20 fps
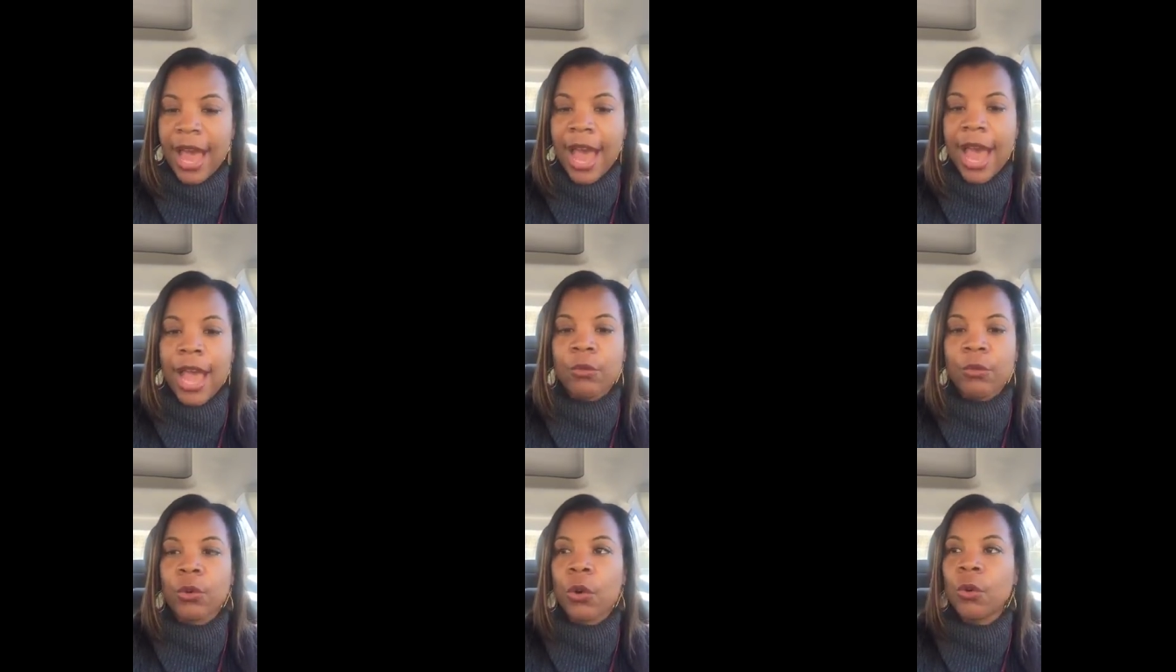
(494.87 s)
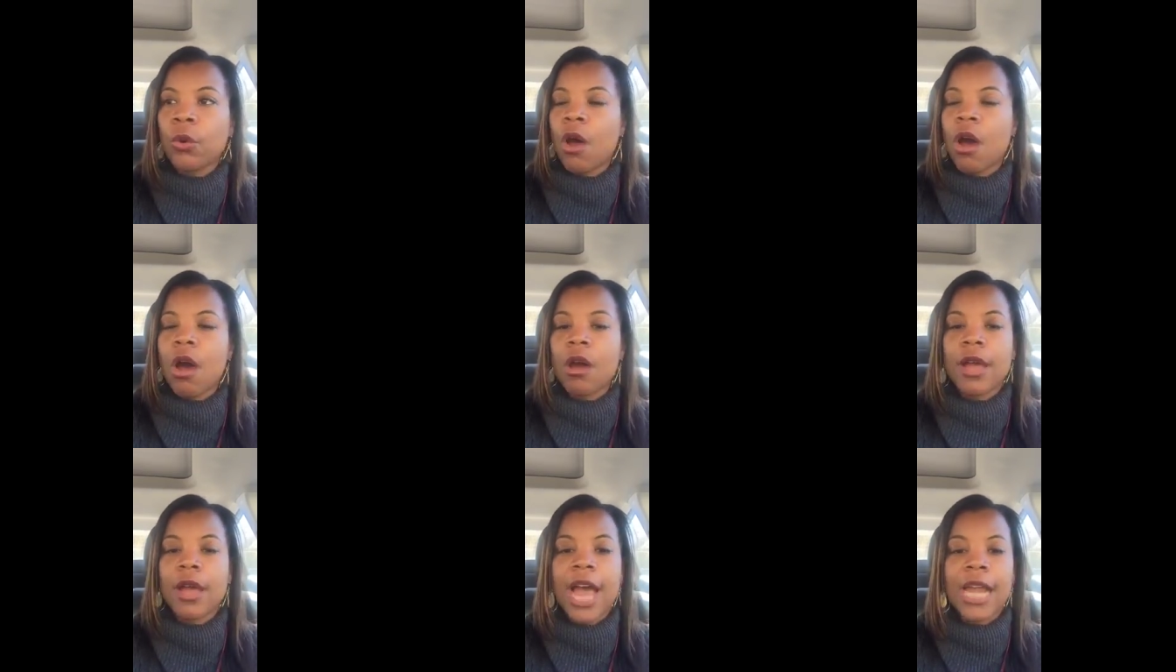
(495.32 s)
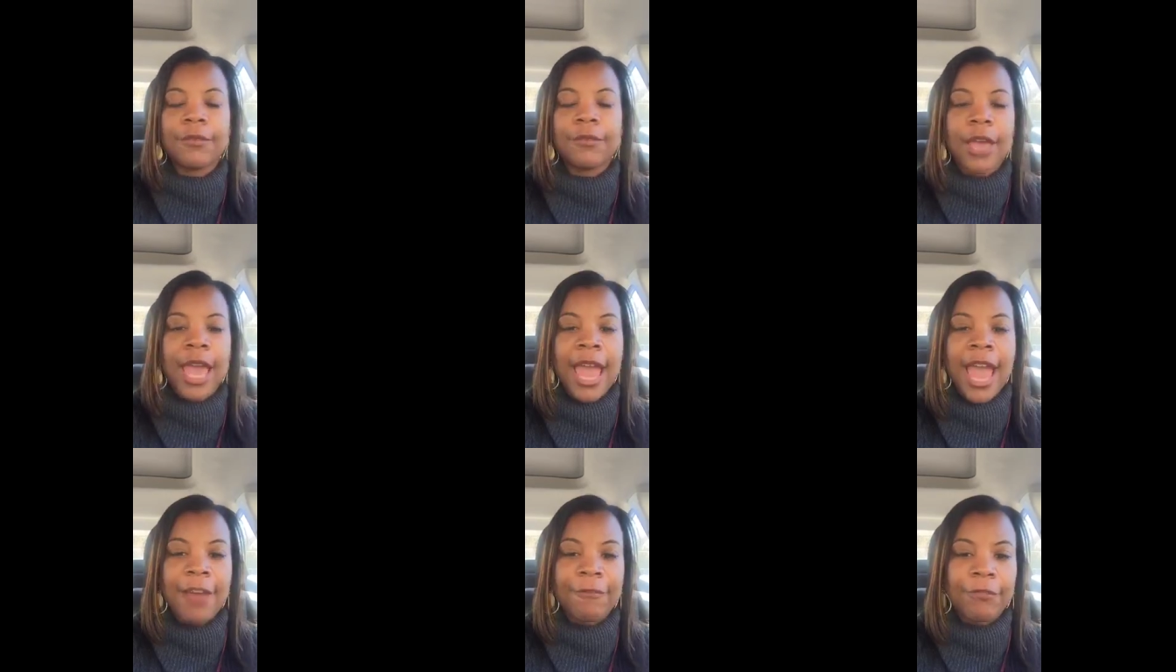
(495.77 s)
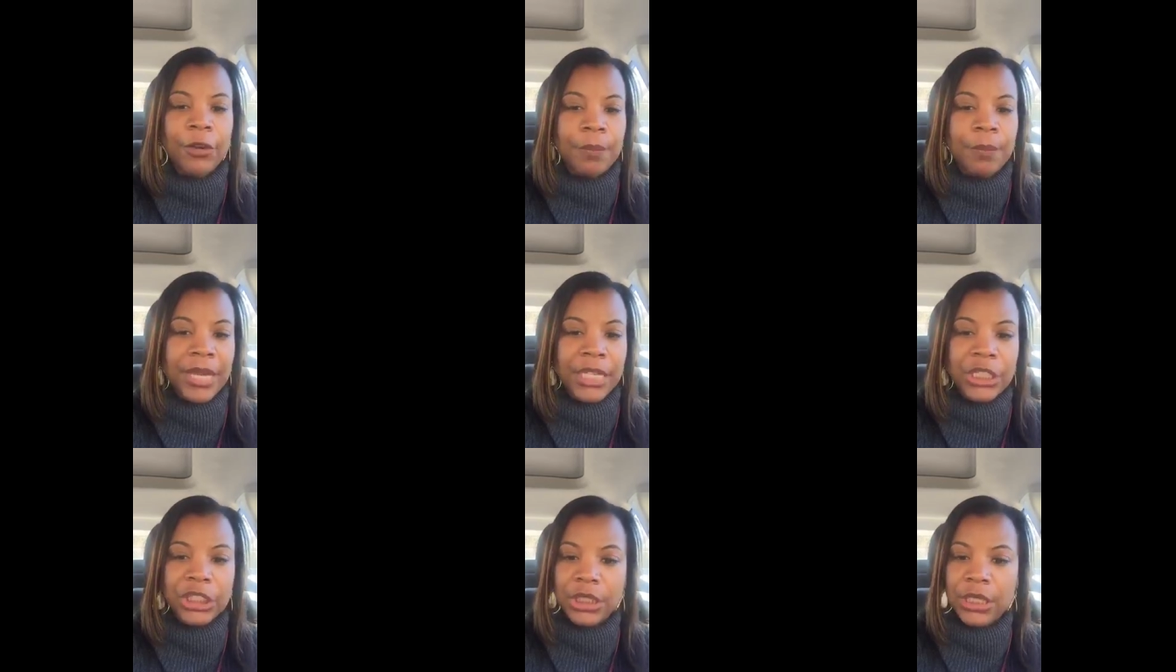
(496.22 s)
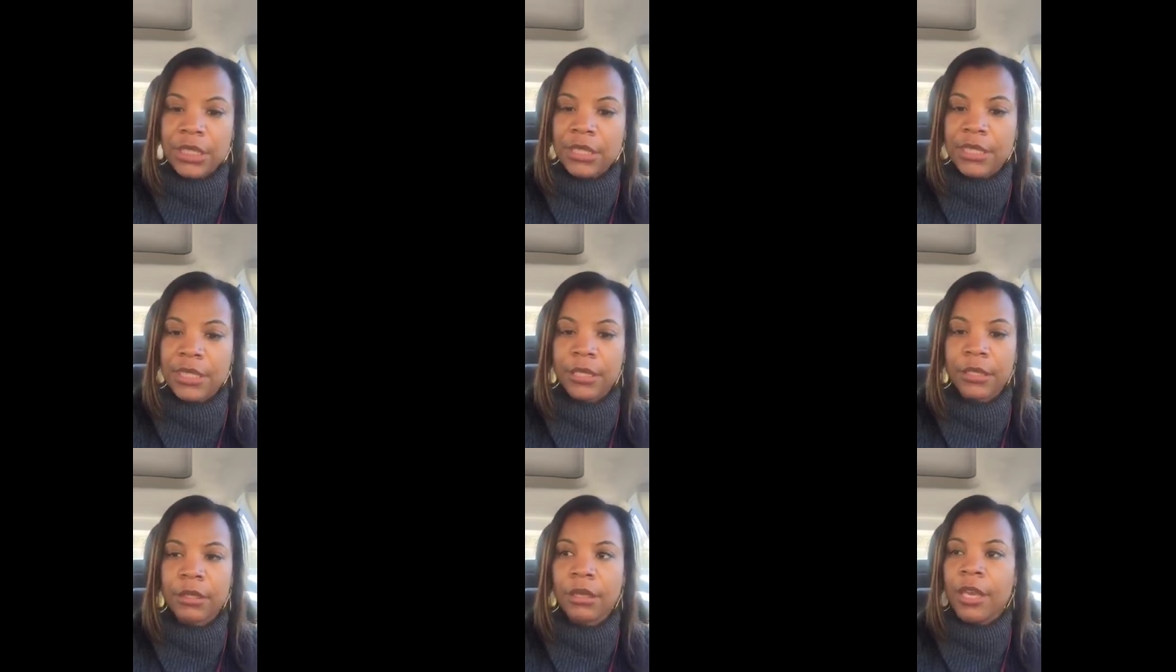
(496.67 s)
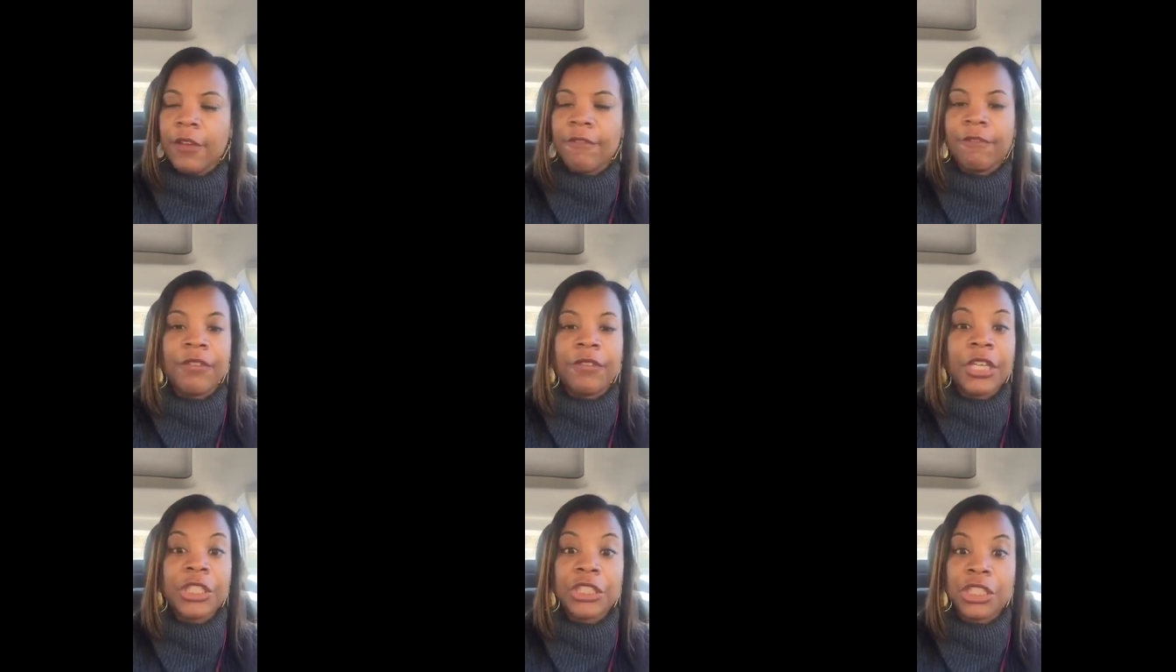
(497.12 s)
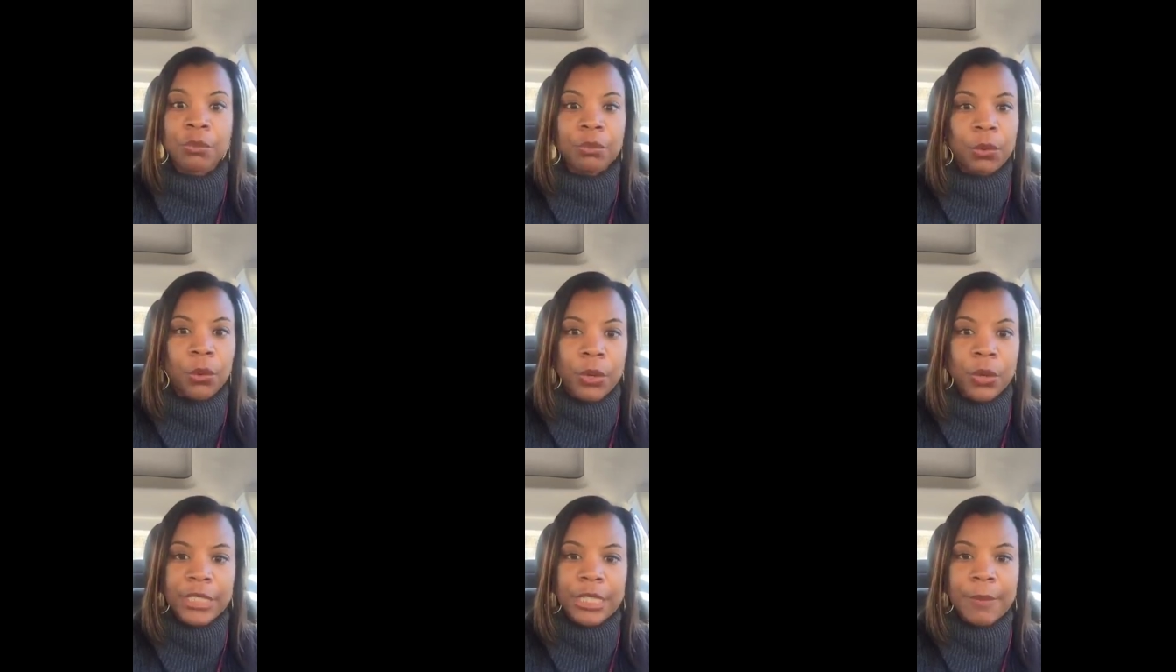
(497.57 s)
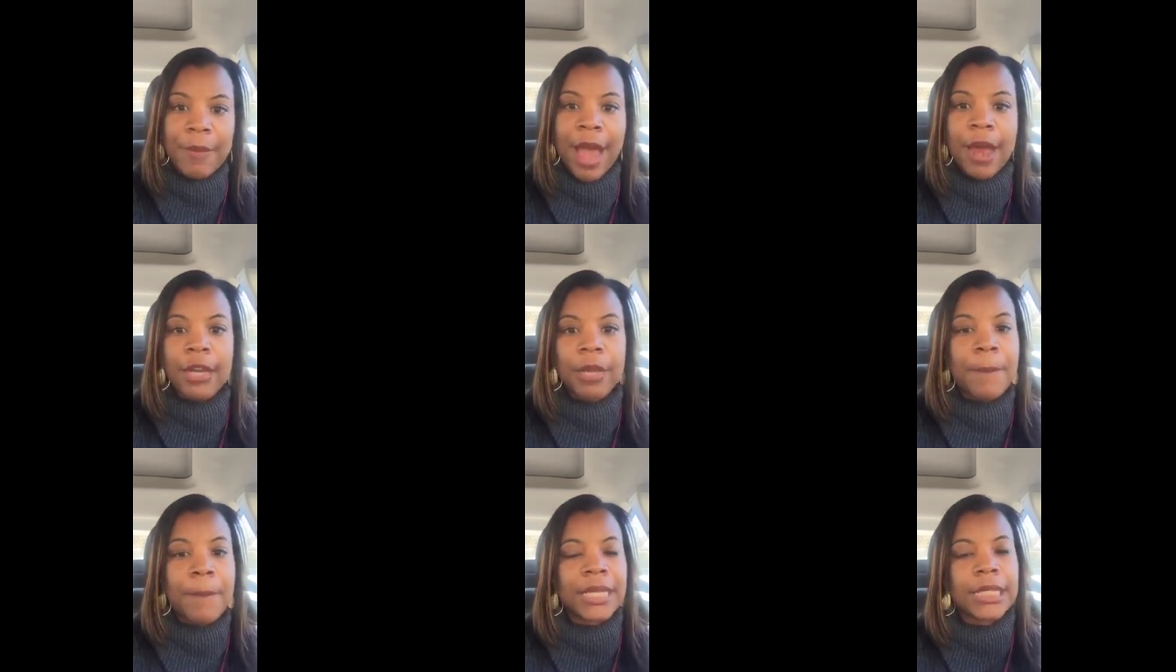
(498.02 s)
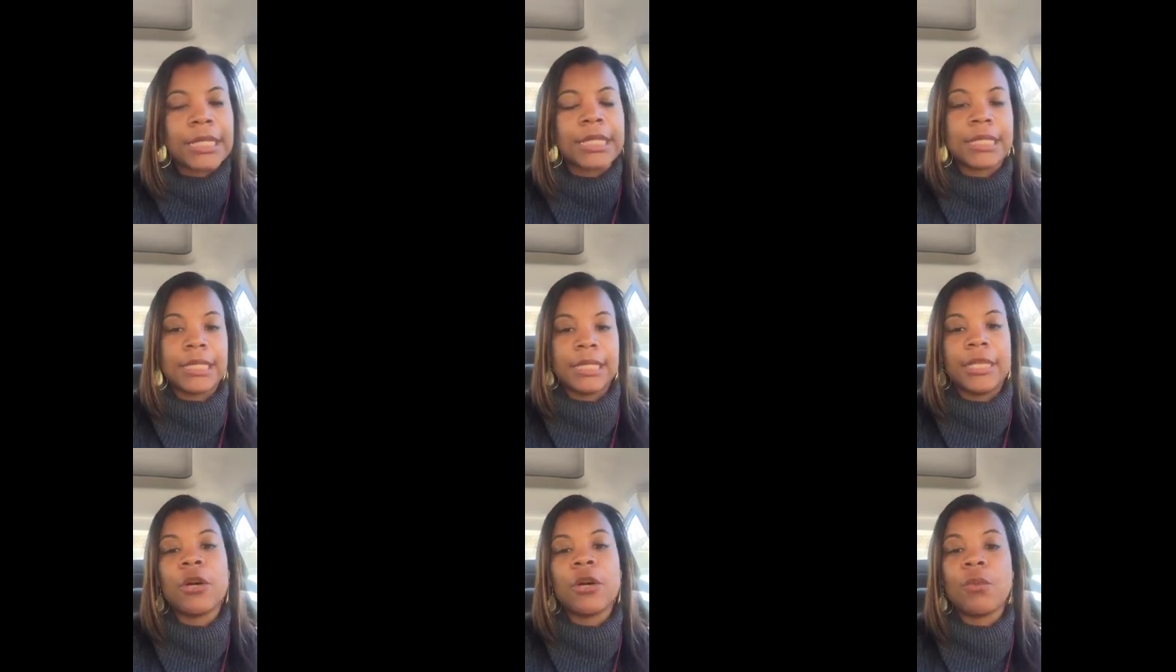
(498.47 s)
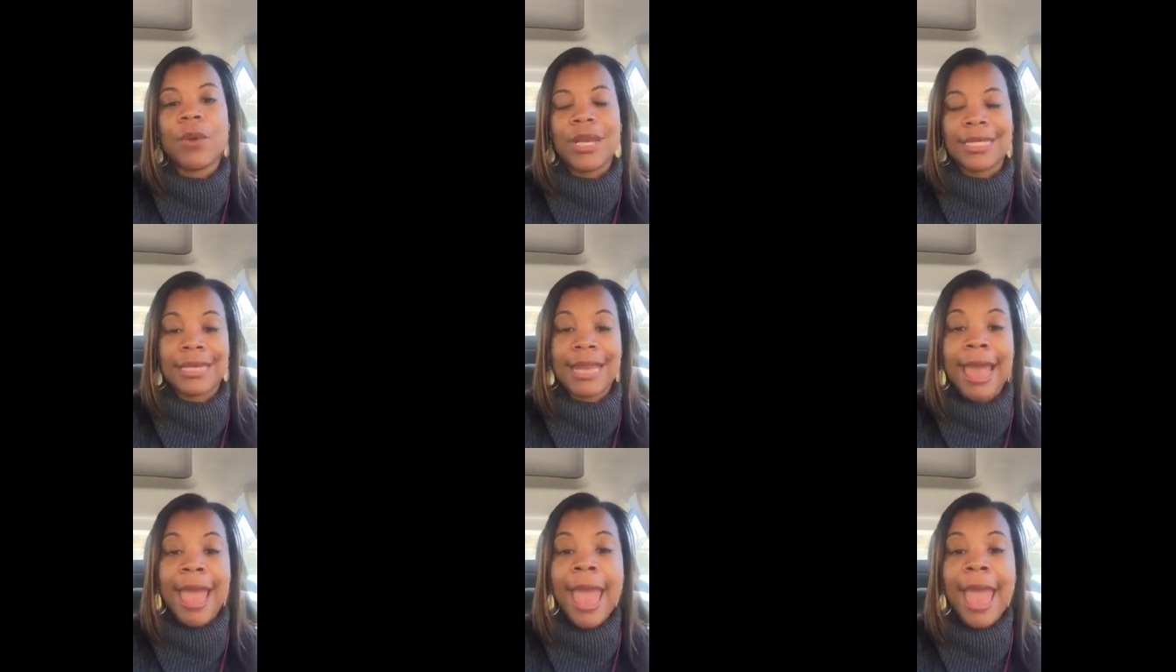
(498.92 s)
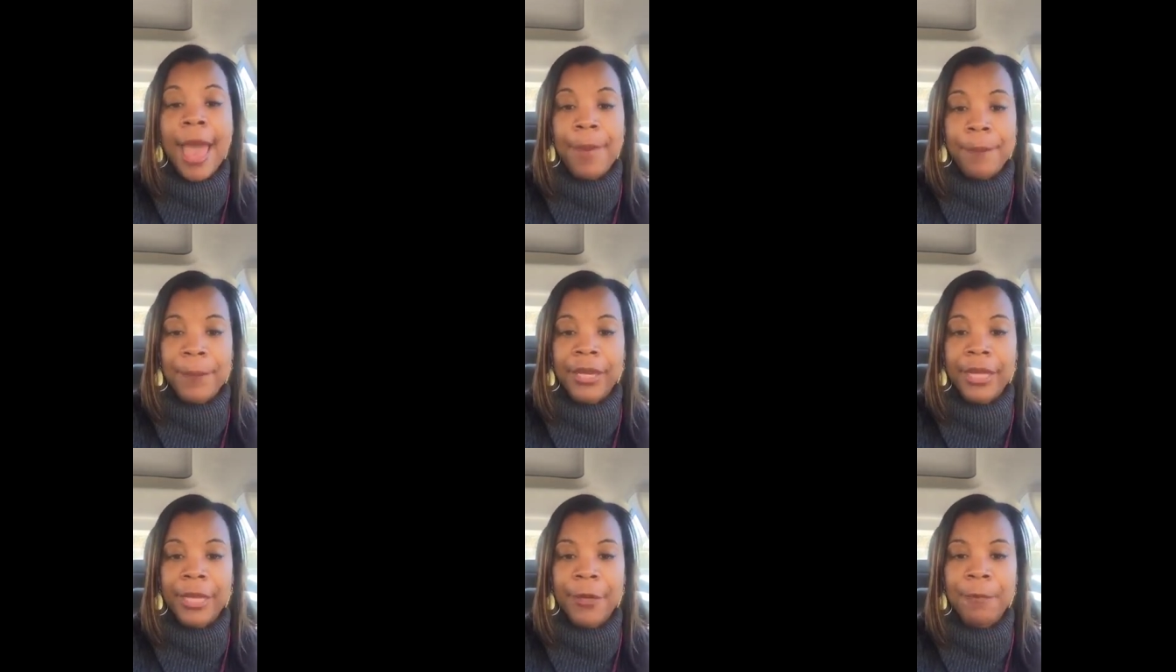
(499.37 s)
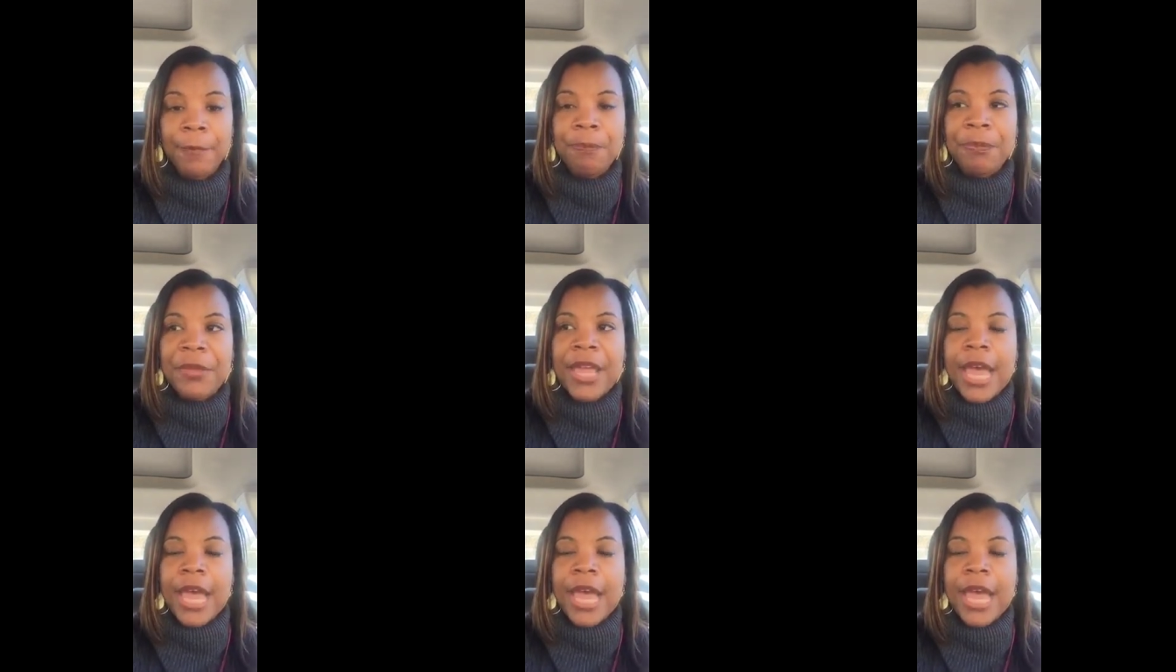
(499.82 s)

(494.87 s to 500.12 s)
I wrote all kind of affirmations and vision boards about it, but it still wasn't happening.